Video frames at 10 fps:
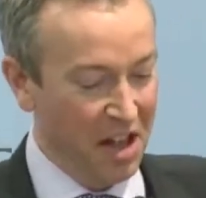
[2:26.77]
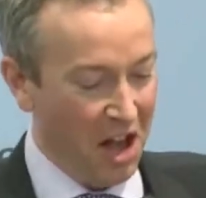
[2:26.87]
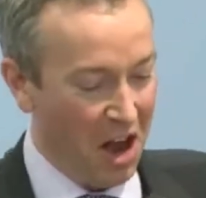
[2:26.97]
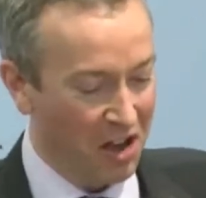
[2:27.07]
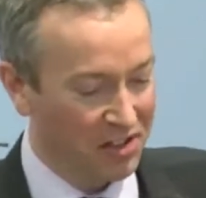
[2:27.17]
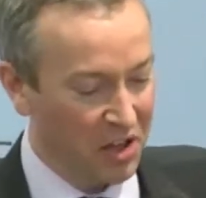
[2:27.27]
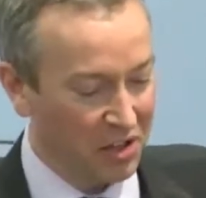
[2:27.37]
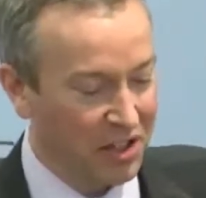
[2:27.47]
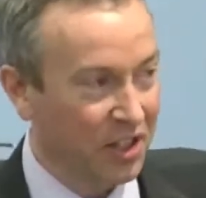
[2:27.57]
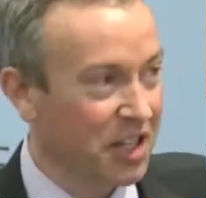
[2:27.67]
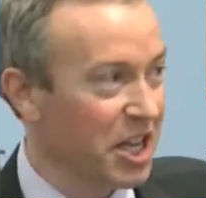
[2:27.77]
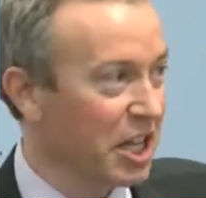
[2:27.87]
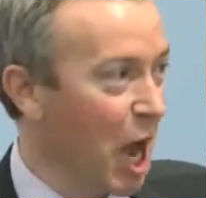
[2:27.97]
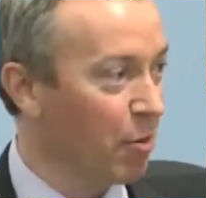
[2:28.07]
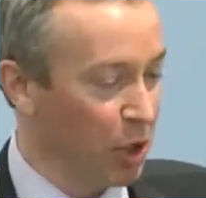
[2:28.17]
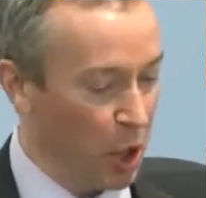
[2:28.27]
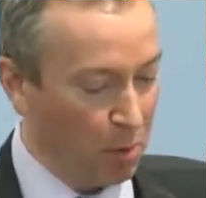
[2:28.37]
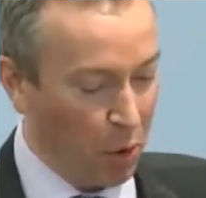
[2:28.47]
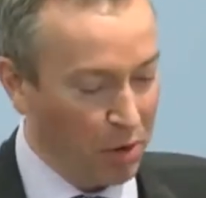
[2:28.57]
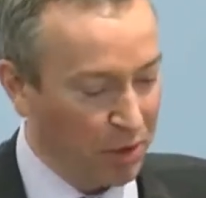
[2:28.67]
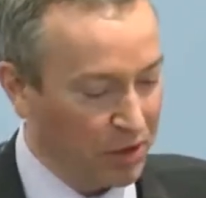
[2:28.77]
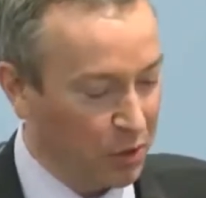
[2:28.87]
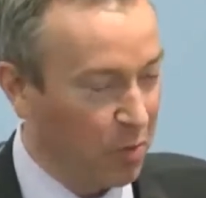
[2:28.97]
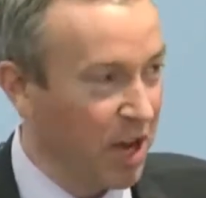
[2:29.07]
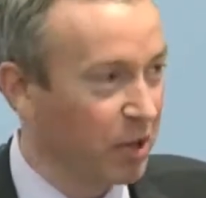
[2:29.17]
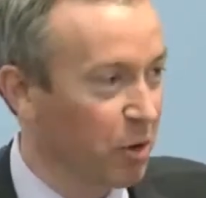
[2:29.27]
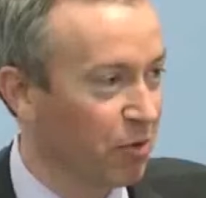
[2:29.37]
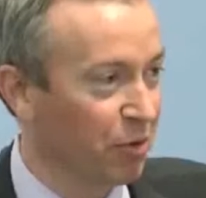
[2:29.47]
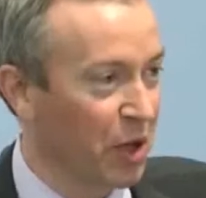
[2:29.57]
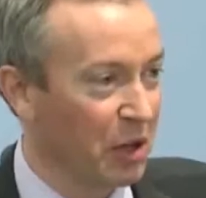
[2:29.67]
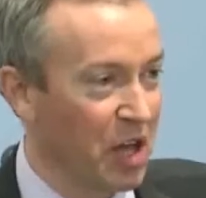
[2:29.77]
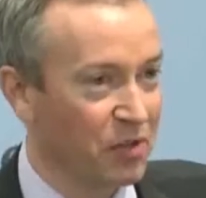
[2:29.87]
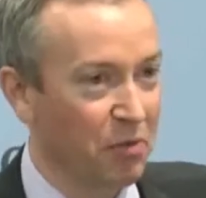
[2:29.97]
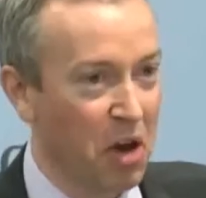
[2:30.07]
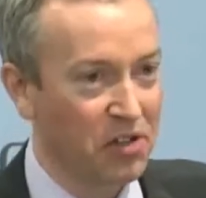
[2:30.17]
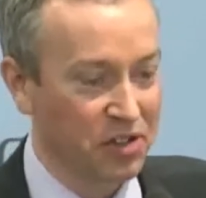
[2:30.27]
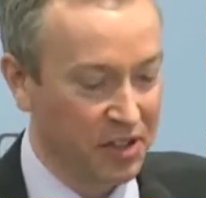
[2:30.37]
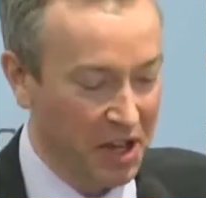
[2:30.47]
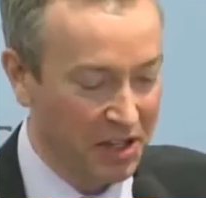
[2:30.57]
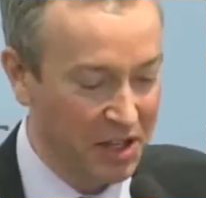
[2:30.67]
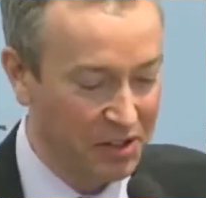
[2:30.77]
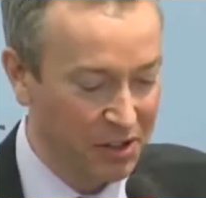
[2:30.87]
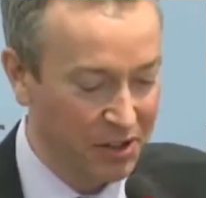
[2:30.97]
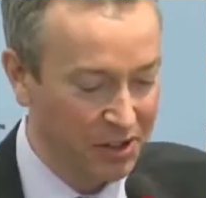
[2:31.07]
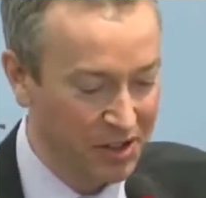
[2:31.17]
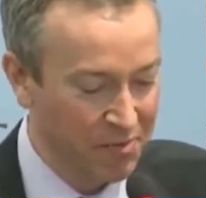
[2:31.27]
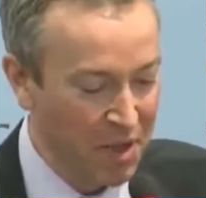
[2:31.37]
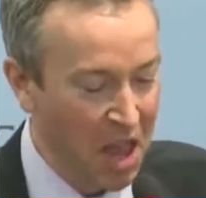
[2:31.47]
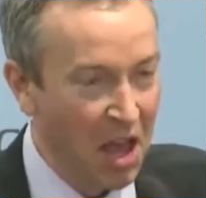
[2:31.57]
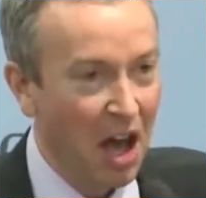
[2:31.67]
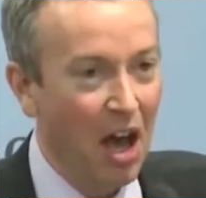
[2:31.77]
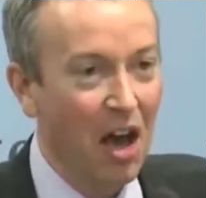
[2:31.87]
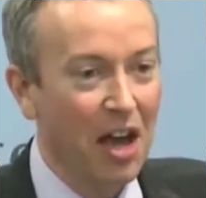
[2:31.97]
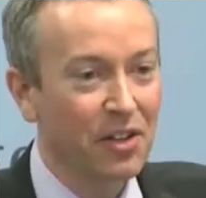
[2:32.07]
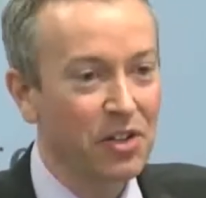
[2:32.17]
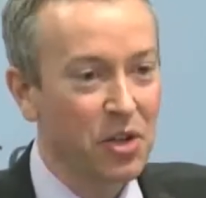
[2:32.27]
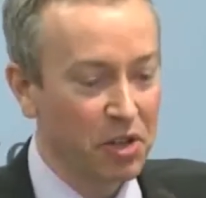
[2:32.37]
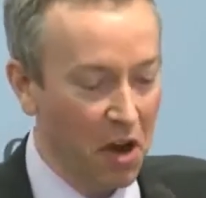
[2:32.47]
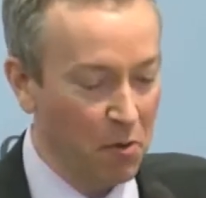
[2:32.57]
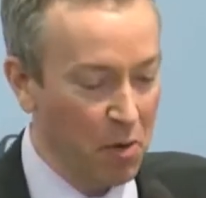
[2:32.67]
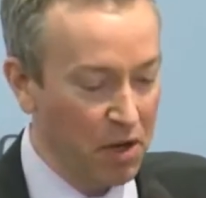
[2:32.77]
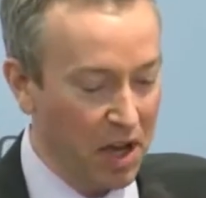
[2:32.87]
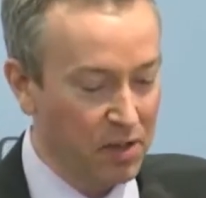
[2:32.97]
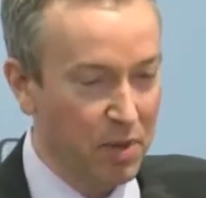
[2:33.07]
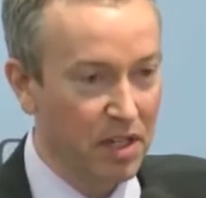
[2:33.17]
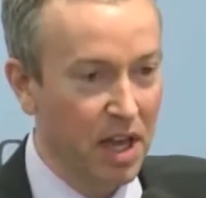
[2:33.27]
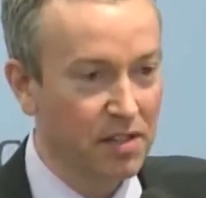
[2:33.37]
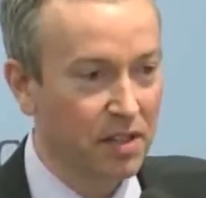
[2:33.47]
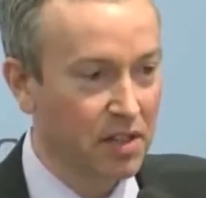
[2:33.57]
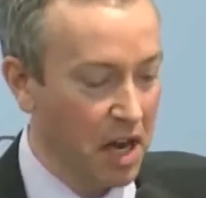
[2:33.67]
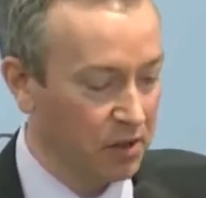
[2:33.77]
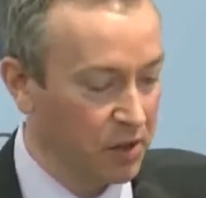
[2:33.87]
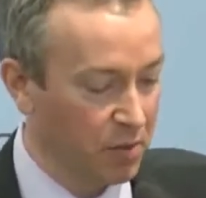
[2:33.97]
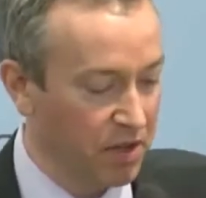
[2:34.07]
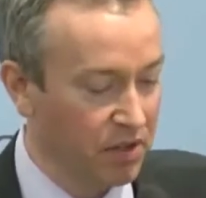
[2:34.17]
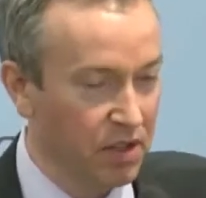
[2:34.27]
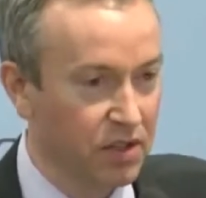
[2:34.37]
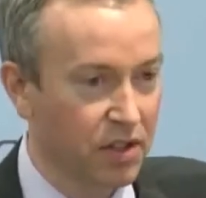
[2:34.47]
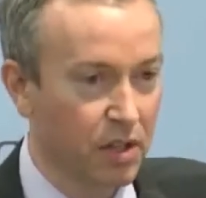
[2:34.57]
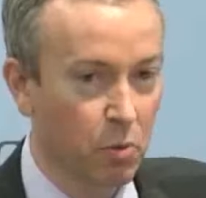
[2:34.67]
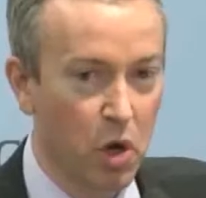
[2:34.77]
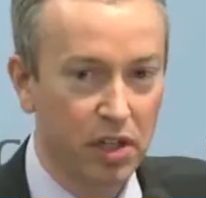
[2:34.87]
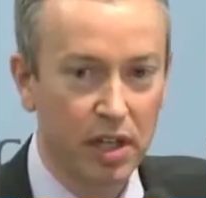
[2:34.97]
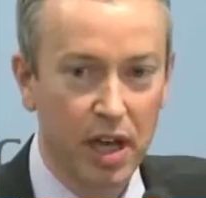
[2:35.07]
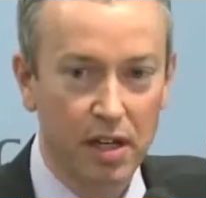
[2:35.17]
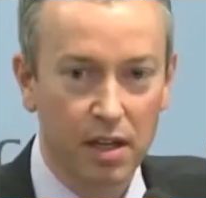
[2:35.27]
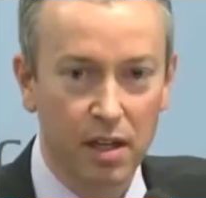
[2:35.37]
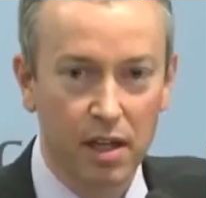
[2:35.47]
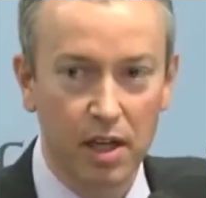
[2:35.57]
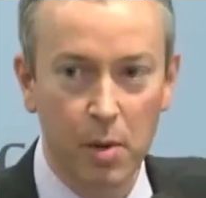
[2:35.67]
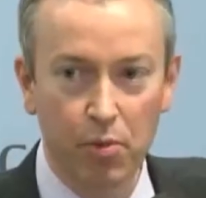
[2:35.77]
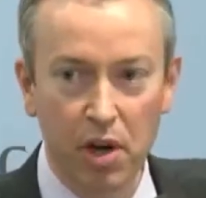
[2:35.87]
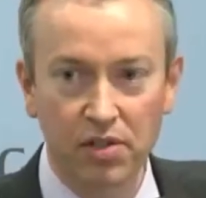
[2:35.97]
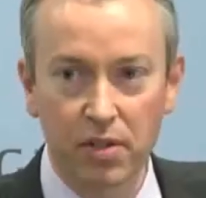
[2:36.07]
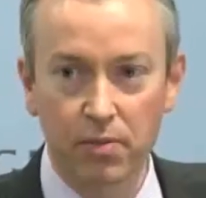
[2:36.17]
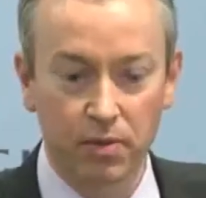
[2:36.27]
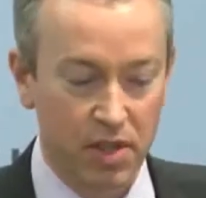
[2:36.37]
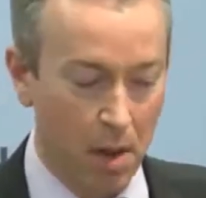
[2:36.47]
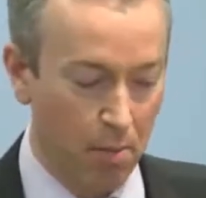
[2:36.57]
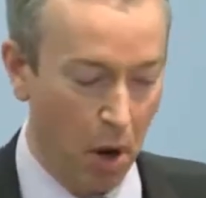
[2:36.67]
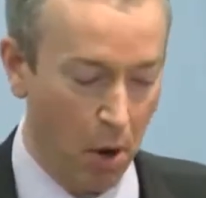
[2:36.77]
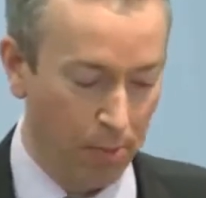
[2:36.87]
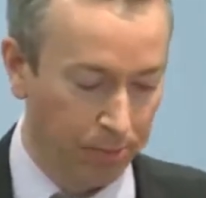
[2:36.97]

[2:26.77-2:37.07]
Certainly the key cabinet appointments were made with less fuss and incident. And the new government has been getting down to business and working at an impressive tempo.